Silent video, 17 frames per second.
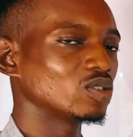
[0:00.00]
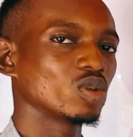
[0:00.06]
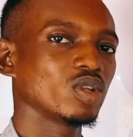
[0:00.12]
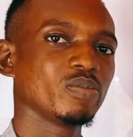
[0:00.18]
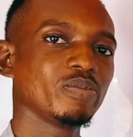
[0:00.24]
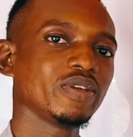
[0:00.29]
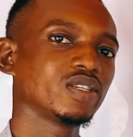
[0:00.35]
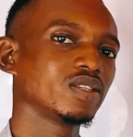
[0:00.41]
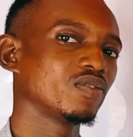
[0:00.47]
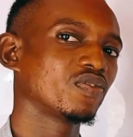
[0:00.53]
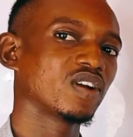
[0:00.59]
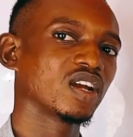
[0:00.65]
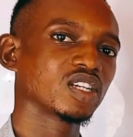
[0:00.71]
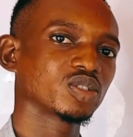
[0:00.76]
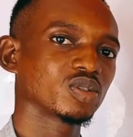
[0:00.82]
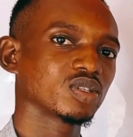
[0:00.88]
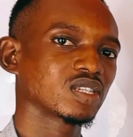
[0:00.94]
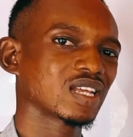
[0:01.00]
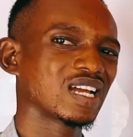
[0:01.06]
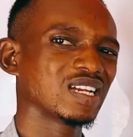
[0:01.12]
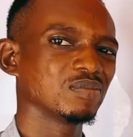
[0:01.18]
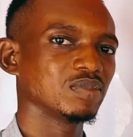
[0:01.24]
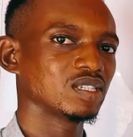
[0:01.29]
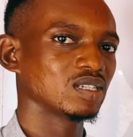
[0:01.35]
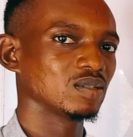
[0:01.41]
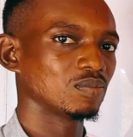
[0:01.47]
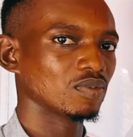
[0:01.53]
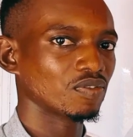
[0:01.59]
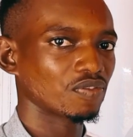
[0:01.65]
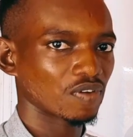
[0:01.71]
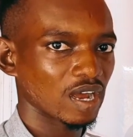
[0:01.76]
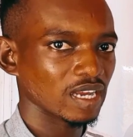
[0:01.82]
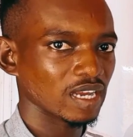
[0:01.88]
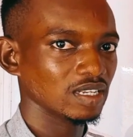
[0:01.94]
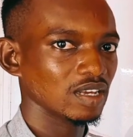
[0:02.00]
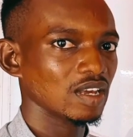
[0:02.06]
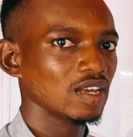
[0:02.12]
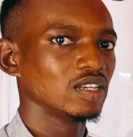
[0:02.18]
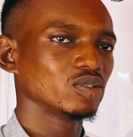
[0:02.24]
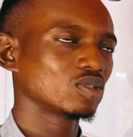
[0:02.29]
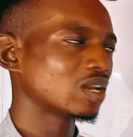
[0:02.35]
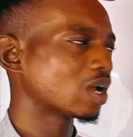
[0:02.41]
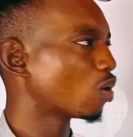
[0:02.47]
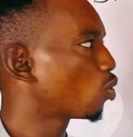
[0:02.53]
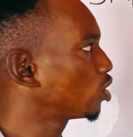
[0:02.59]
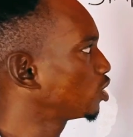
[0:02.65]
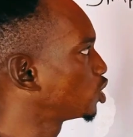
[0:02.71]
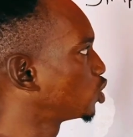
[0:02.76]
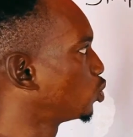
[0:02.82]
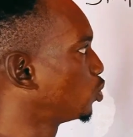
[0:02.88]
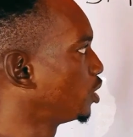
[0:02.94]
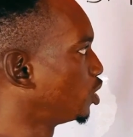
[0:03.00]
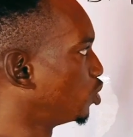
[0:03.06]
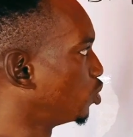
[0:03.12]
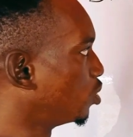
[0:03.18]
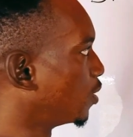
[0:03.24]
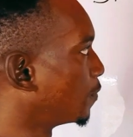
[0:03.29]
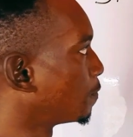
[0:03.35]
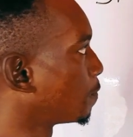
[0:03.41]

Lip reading: So it means the fractions can be simplified. So now what do we do?